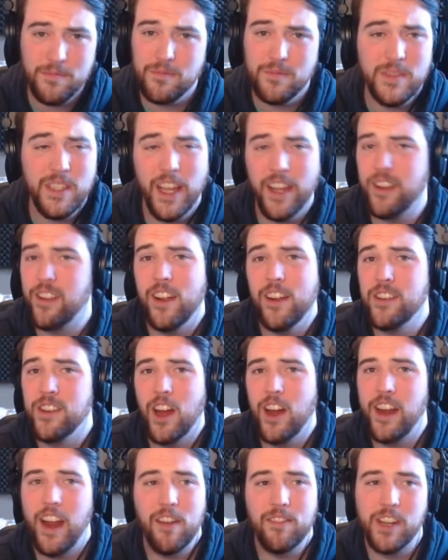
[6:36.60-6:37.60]
They're
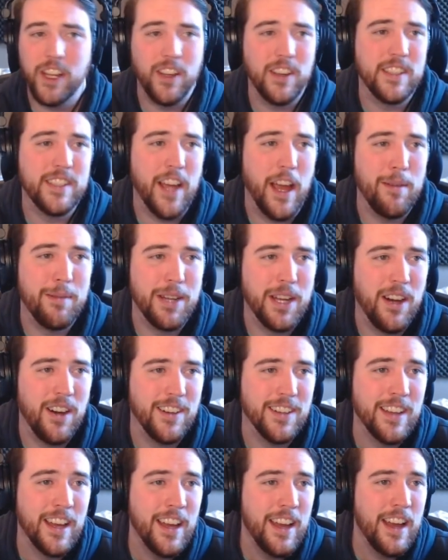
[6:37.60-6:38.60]
not having a good time at
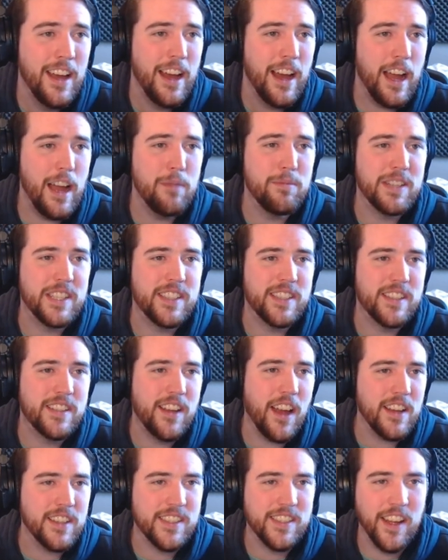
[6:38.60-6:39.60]
all. I'm
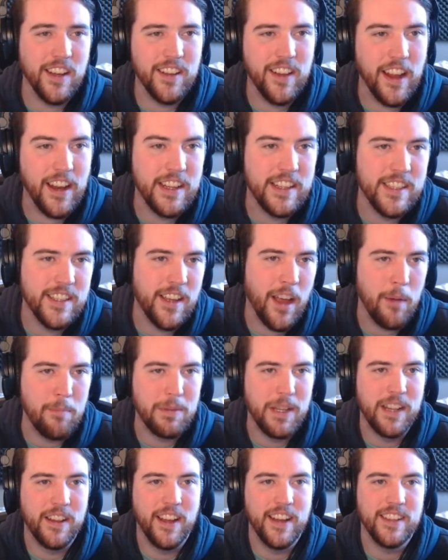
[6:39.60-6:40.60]
disgusted that it's come
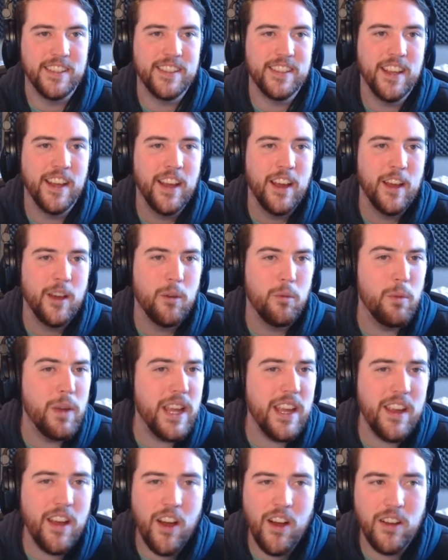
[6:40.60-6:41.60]
to this.
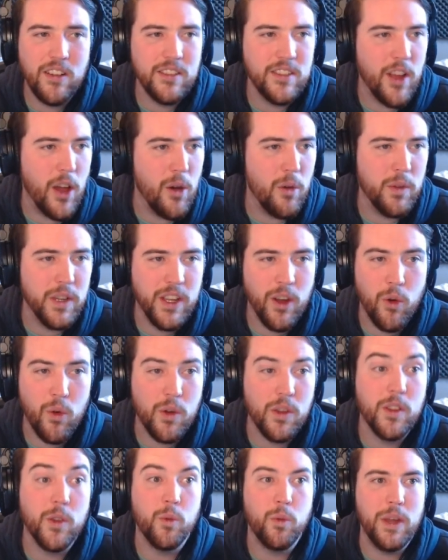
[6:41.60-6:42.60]
We all know
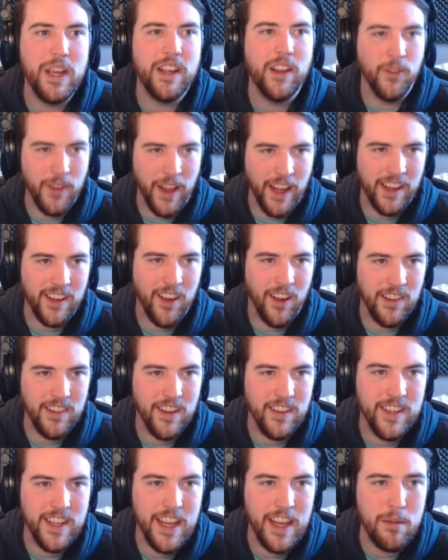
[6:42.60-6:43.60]
you're the weak link on
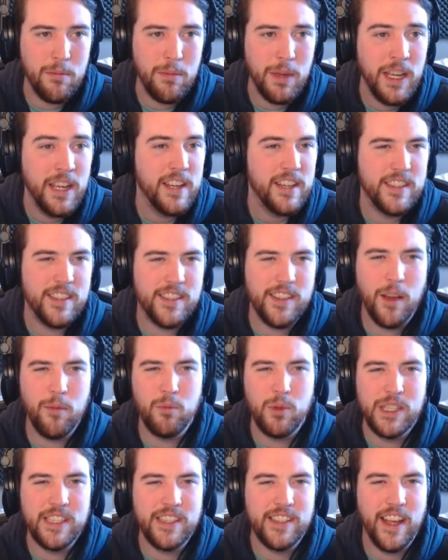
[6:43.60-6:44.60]
the team.
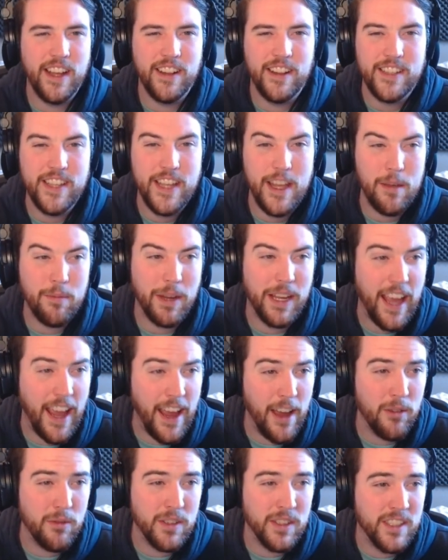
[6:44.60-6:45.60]
Some would say the team
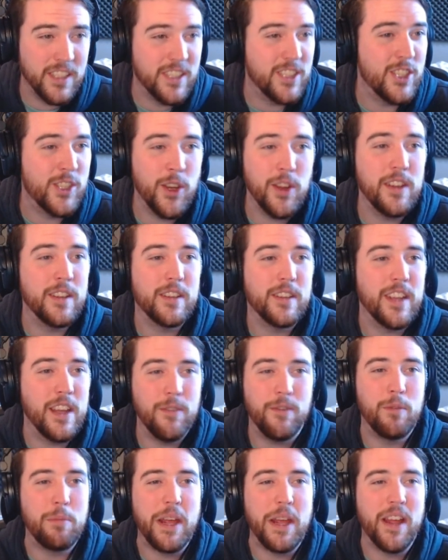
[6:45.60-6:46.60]
accountant shouldn't
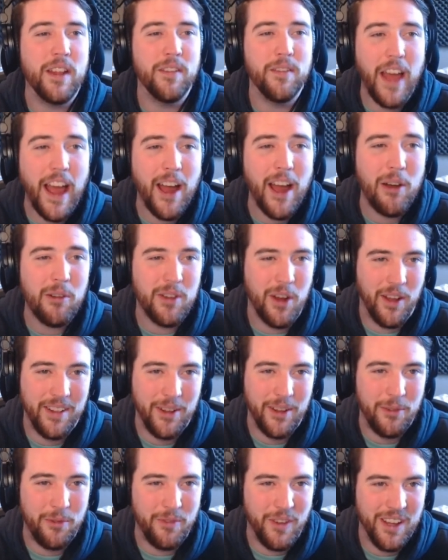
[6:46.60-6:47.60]
even be allowed
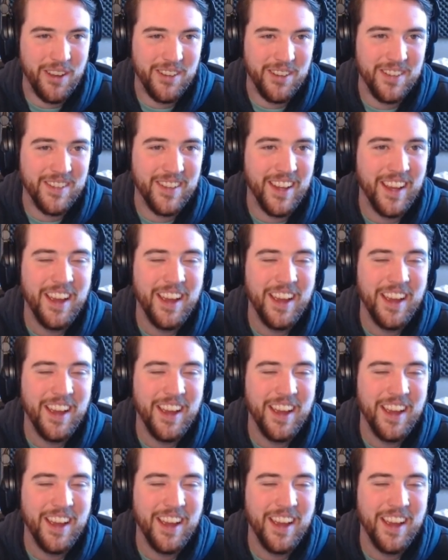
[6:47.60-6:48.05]
on the field.